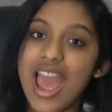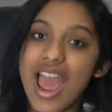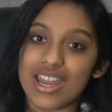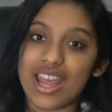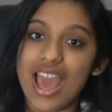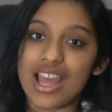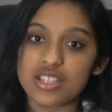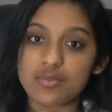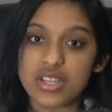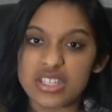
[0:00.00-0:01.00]
and it had
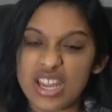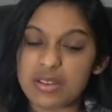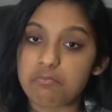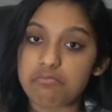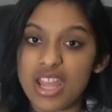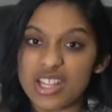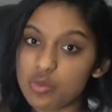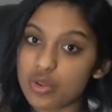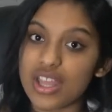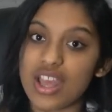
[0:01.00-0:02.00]
to be done
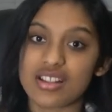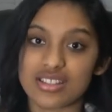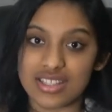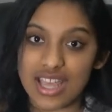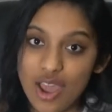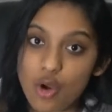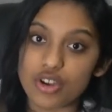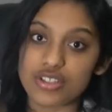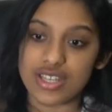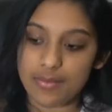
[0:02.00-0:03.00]
manually
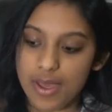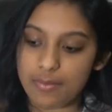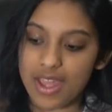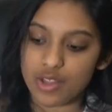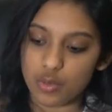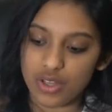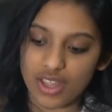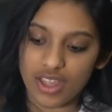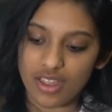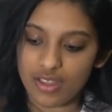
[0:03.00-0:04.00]
or
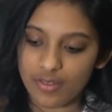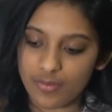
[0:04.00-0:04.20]
semi-manually.